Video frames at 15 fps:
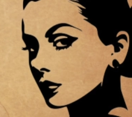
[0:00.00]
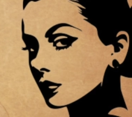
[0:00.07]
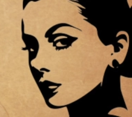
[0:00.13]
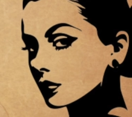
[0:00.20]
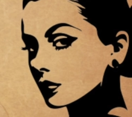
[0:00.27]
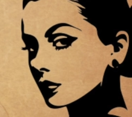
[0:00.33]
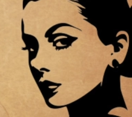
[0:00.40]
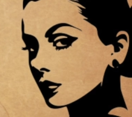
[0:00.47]

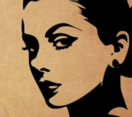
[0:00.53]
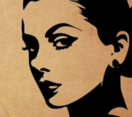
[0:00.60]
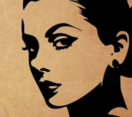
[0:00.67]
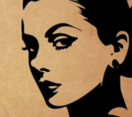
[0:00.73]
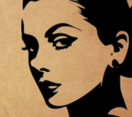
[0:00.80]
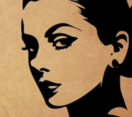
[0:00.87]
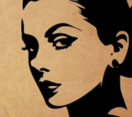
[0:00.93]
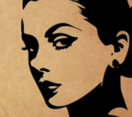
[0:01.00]

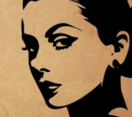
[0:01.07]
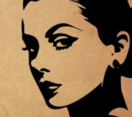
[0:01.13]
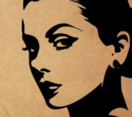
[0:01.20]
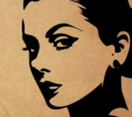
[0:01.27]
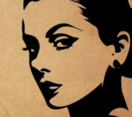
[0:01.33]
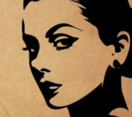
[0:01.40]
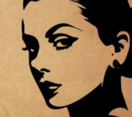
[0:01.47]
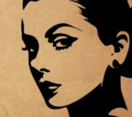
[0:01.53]

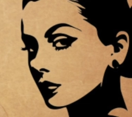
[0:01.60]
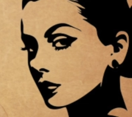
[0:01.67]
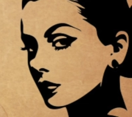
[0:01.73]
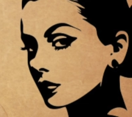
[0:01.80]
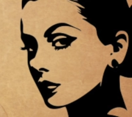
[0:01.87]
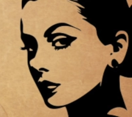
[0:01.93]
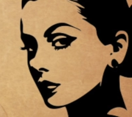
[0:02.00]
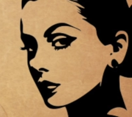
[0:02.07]

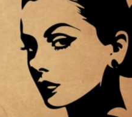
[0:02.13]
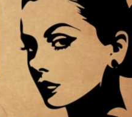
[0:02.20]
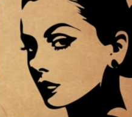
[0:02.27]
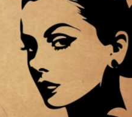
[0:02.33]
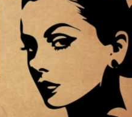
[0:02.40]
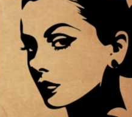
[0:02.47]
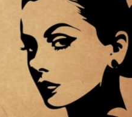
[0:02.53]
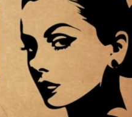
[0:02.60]

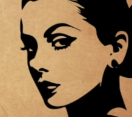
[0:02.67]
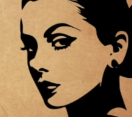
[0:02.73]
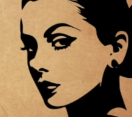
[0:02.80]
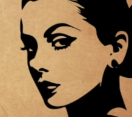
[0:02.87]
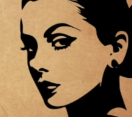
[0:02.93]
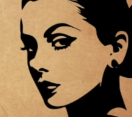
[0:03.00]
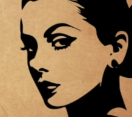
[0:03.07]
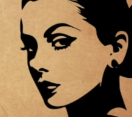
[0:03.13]

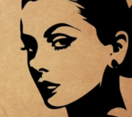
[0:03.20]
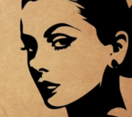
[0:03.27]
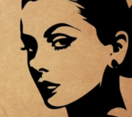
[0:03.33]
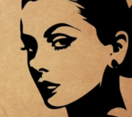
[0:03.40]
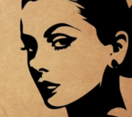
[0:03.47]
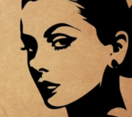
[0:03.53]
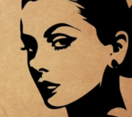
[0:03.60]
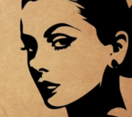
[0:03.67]
(no lip movement)